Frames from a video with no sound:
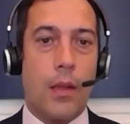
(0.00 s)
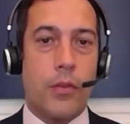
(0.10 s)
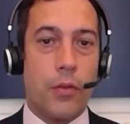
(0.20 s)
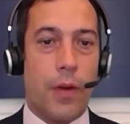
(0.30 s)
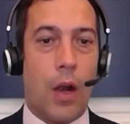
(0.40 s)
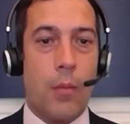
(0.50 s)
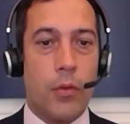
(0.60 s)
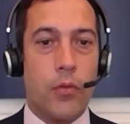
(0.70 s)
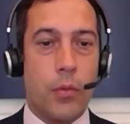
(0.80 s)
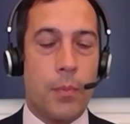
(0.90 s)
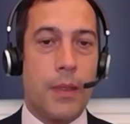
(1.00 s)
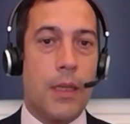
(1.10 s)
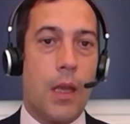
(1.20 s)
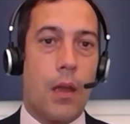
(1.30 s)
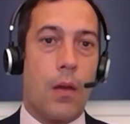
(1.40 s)
The environment should
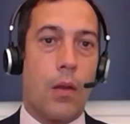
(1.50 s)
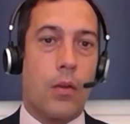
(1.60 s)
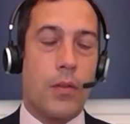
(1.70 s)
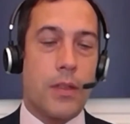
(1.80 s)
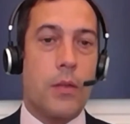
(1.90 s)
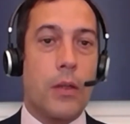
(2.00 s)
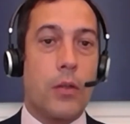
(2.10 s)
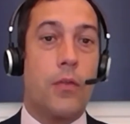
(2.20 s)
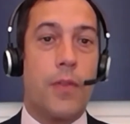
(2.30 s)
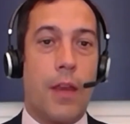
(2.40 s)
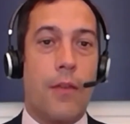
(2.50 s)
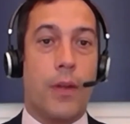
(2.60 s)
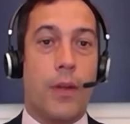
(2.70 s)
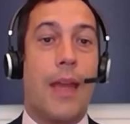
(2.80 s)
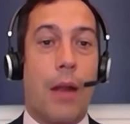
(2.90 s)
be continuing to favor
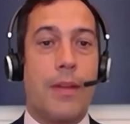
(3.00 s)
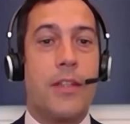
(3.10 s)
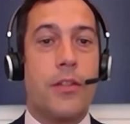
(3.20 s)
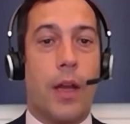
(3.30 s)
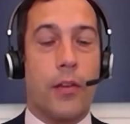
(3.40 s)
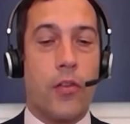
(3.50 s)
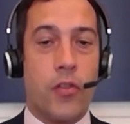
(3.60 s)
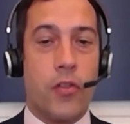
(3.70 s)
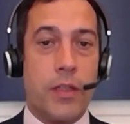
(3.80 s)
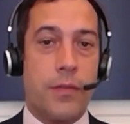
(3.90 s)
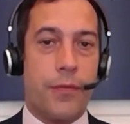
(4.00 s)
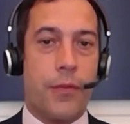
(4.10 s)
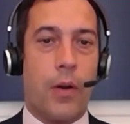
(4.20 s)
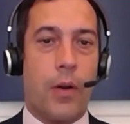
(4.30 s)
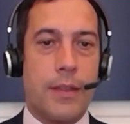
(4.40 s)
carry strategies for active